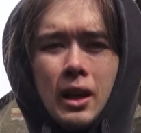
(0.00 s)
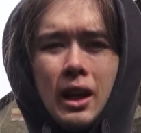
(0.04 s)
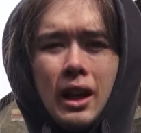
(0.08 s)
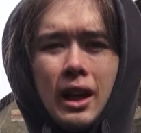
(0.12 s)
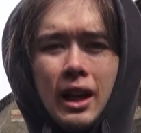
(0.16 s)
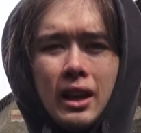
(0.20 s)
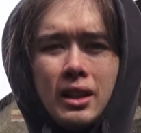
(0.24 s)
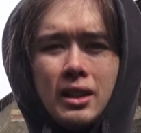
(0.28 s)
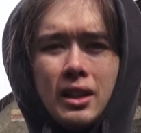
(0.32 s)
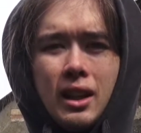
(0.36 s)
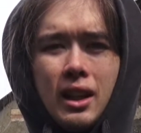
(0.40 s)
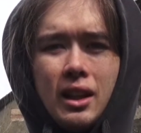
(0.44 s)

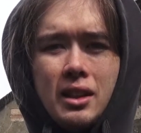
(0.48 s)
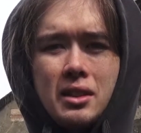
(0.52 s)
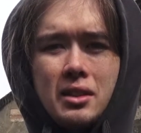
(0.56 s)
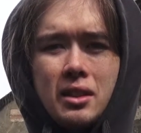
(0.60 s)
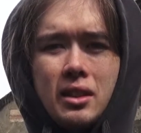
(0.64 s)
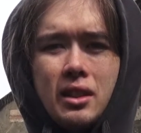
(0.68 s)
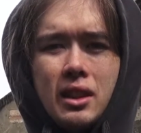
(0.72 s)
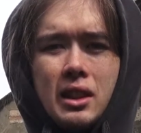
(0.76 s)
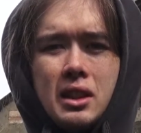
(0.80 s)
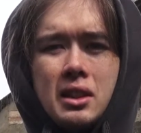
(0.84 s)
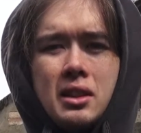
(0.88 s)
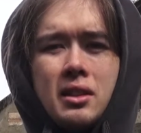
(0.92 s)
head
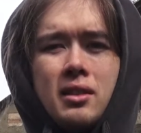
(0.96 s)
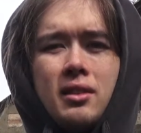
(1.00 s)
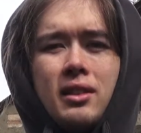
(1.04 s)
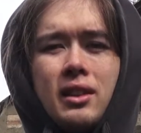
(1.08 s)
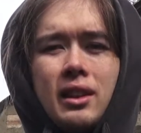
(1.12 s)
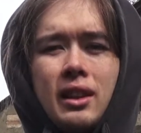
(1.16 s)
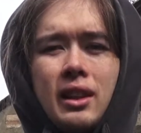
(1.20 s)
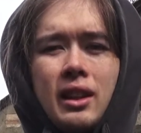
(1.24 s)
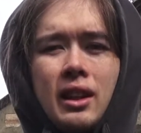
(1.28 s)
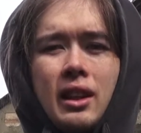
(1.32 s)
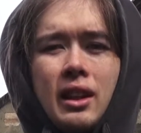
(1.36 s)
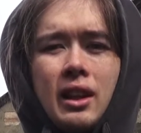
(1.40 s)
gasket in,
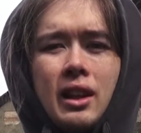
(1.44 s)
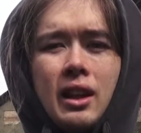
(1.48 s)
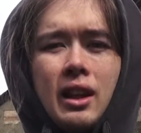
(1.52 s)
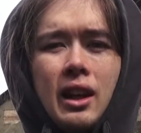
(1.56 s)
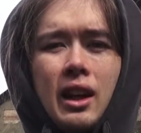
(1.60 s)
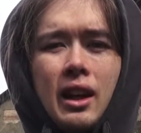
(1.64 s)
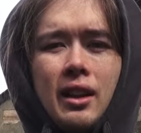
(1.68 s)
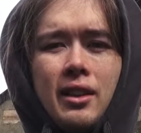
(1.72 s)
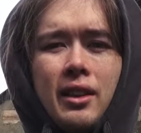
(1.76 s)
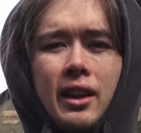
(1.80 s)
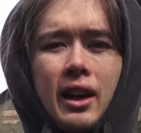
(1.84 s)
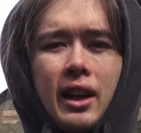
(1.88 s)

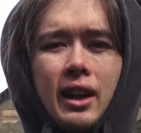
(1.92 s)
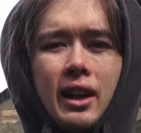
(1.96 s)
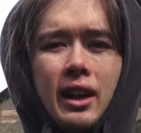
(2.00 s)
and